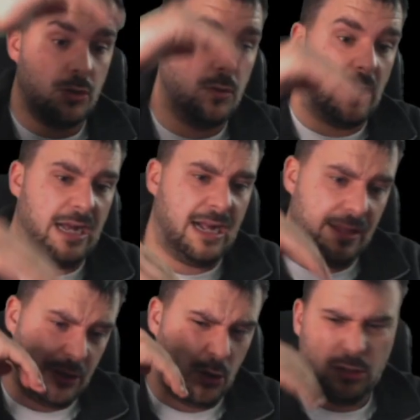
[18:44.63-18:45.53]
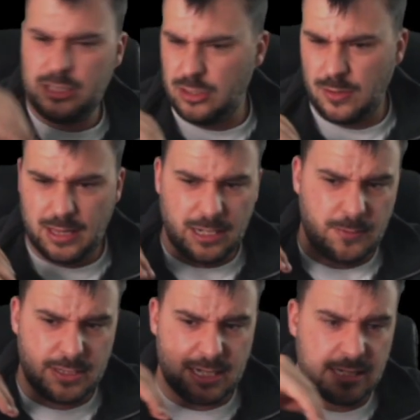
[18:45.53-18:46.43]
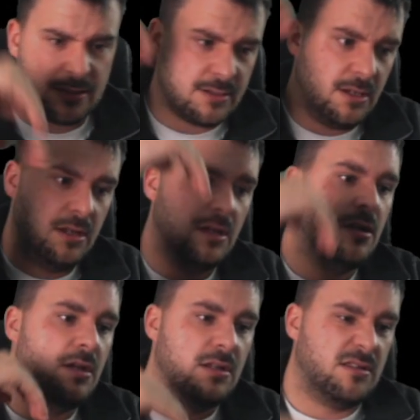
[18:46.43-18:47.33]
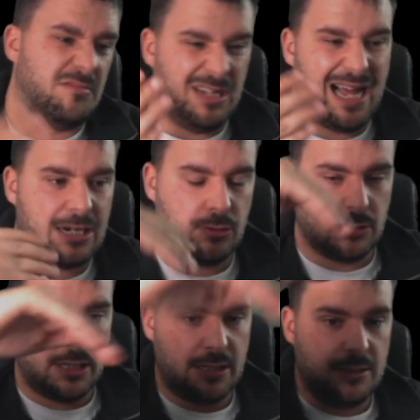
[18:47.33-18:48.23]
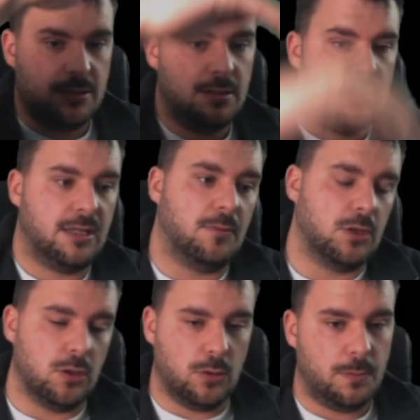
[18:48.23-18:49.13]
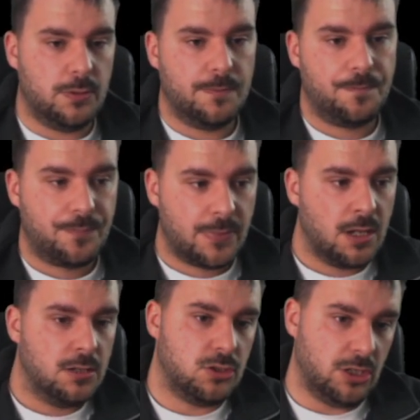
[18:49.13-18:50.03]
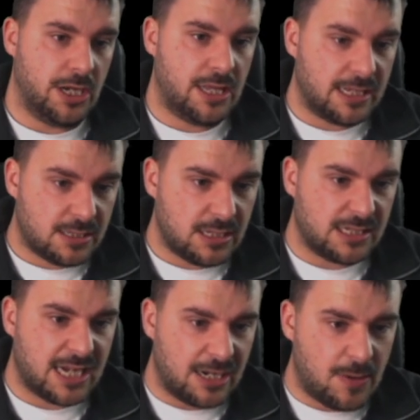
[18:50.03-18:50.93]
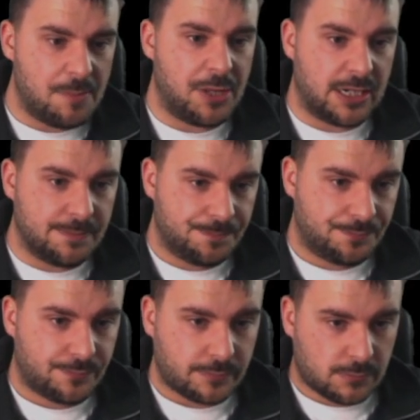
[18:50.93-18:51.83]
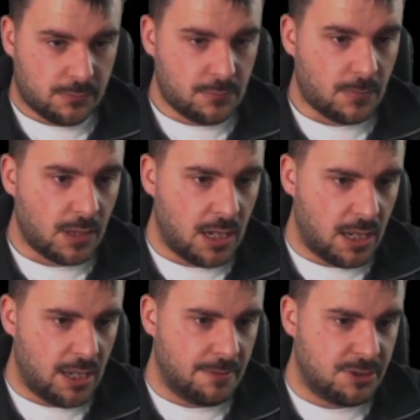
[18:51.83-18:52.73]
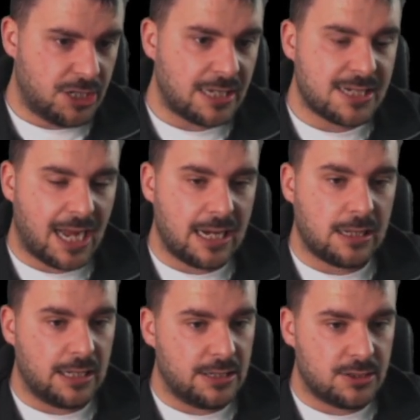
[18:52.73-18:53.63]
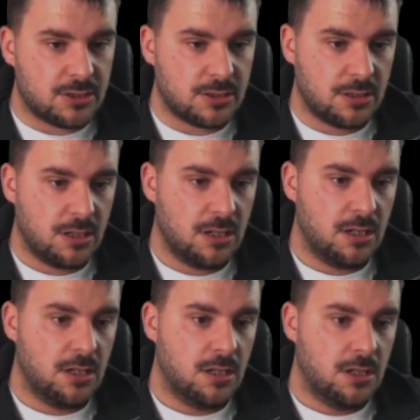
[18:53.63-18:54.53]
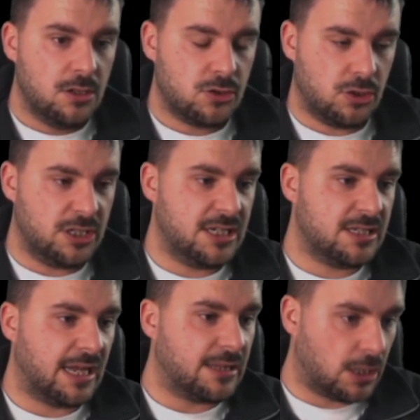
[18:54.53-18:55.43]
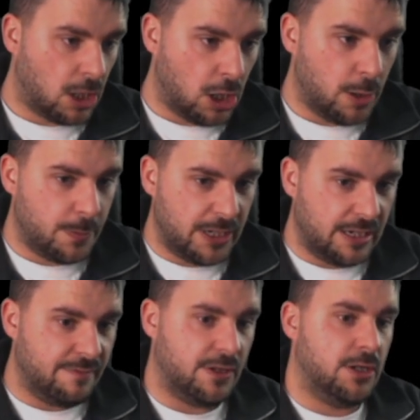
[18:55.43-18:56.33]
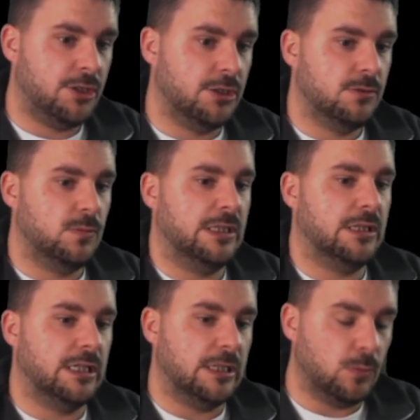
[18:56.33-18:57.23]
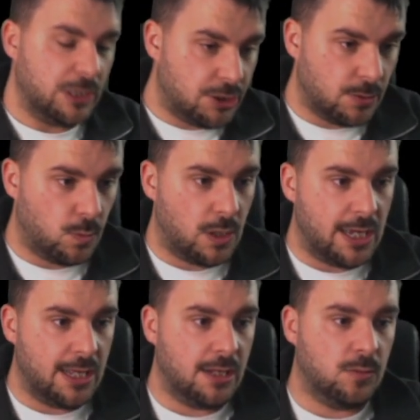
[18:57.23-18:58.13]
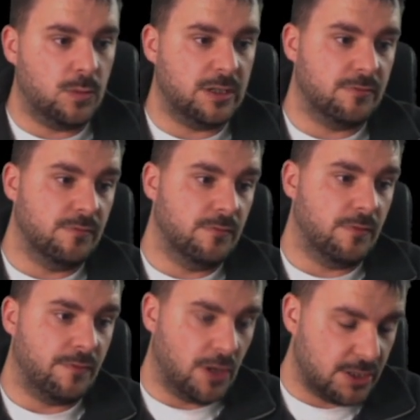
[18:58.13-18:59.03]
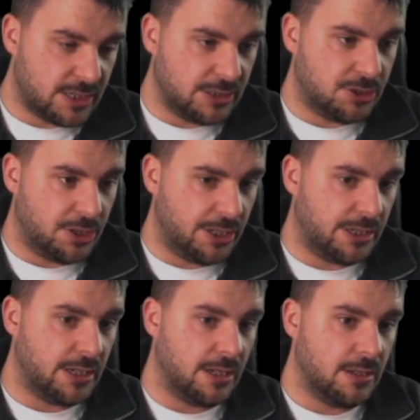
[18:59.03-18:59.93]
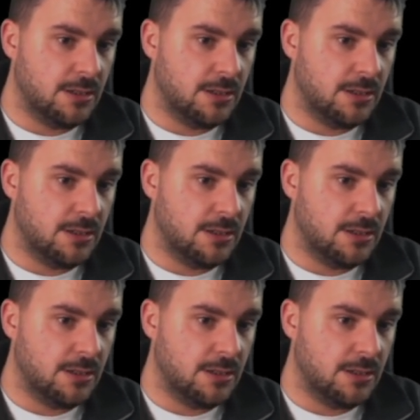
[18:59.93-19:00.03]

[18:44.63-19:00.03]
are the only two, I think, with stickers. Actual stickers that would go up. So yeah, that's kind of where I'm thinking. Jeskai Glitters. So this is like the Kirby version with the Witching Well, with Reverse Engineer,